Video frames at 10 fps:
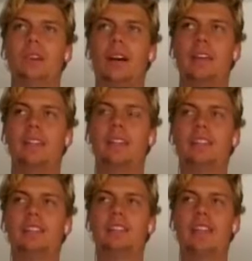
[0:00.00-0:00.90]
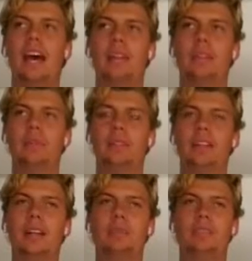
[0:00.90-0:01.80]
I think Seattle, but
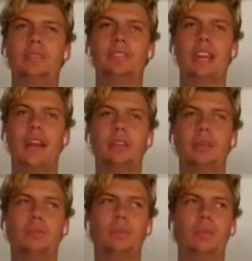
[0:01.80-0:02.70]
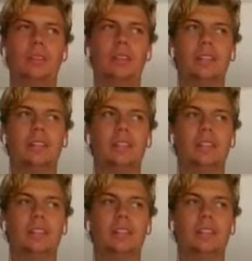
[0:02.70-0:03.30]
then I moved Seattle to Portland.